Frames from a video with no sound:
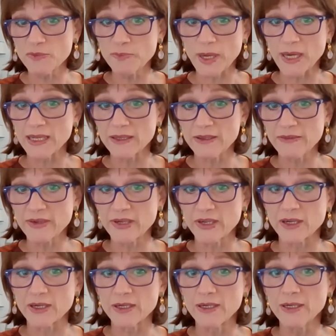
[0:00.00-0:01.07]
palliative
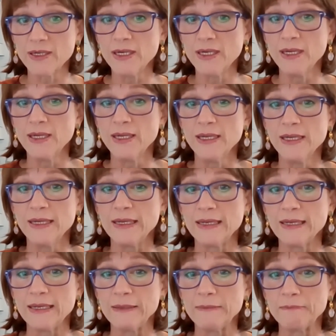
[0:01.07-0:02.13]
care,
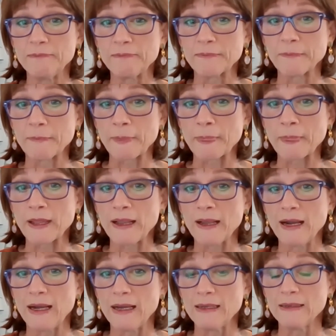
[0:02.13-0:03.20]
and
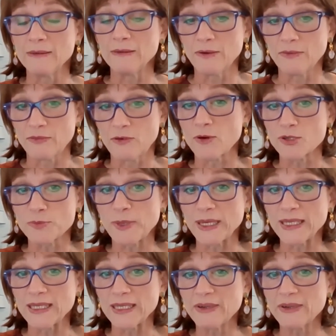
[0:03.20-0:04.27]
of course,
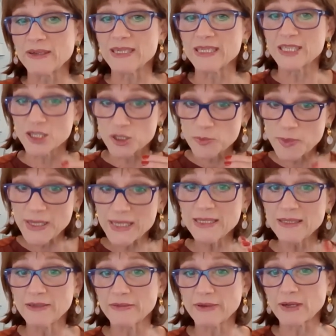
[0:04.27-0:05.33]
palliative care is explicitly
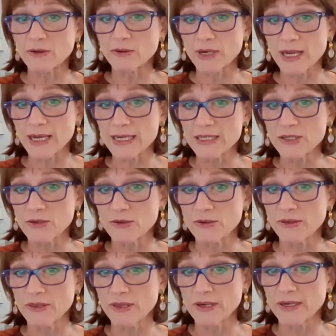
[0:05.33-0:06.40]
recognized
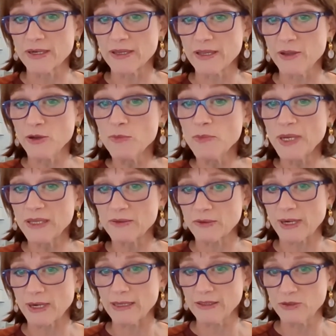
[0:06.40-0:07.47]
under the human
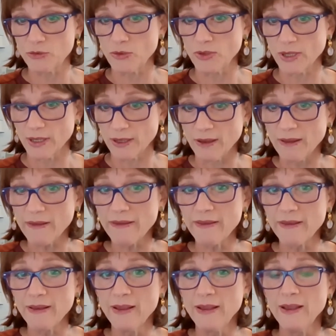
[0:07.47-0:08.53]
right to health,
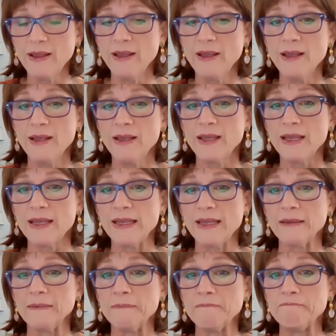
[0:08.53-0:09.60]

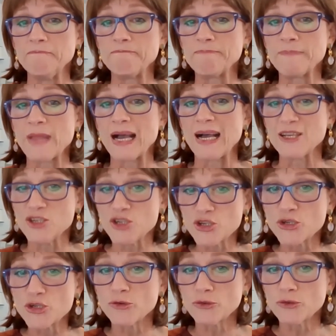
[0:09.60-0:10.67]
and
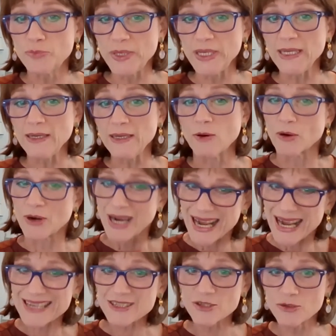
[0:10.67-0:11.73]
should be or
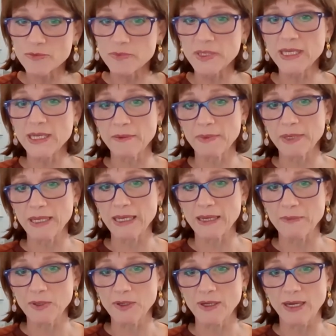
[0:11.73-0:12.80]
has to be
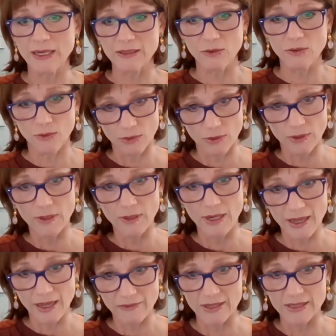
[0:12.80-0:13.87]
available at all
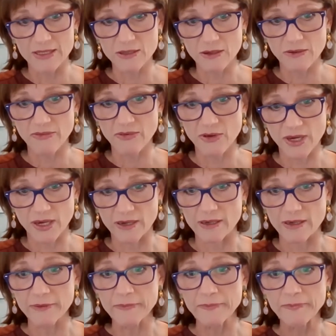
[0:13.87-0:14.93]
levels of
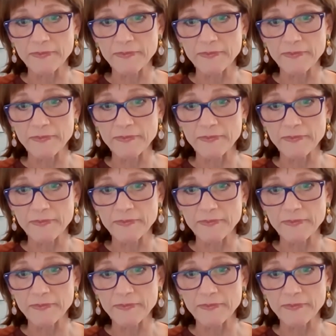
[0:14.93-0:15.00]
care.